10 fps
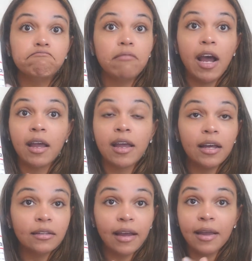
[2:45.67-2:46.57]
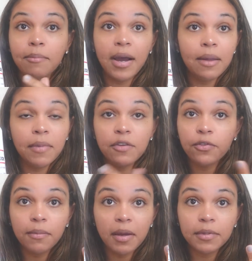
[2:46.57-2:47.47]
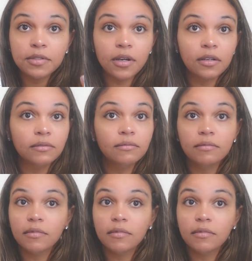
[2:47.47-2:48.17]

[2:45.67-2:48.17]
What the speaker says: I buy mine from Amazon